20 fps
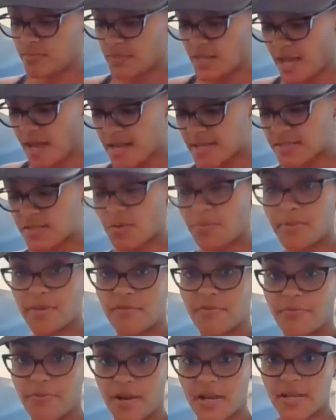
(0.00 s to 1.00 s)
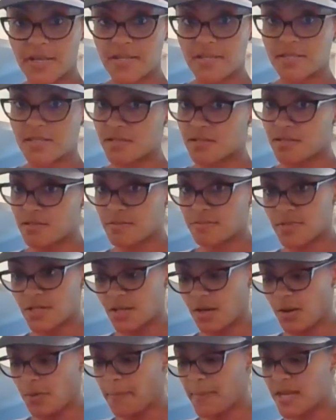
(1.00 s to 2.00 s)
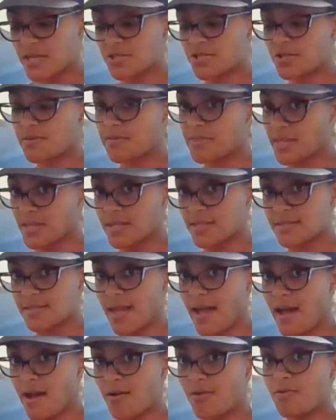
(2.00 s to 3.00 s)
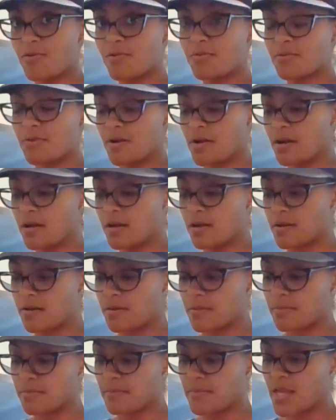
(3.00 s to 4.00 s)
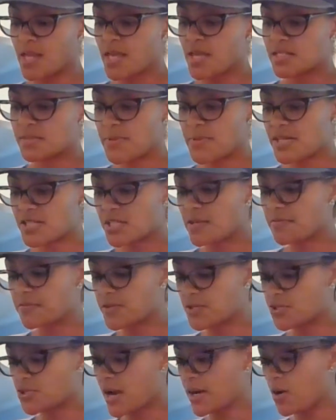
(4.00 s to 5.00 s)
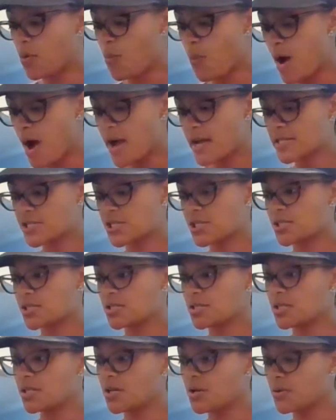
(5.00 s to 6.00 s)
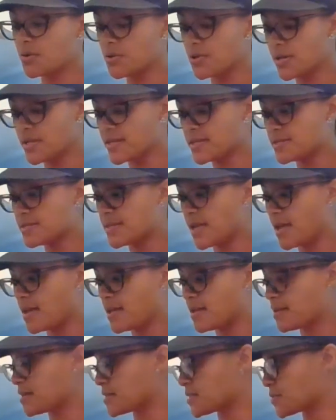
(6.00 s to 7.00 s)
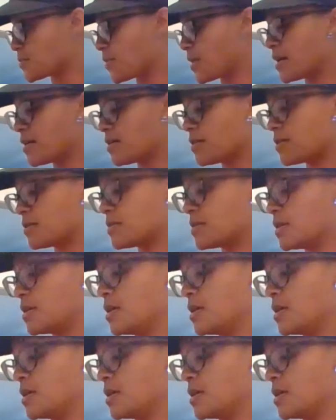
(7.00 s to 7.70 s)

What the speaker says: Guys, don't be afraid to, you know, measure things out, especially if you're trying to watch, you know, your intake as well.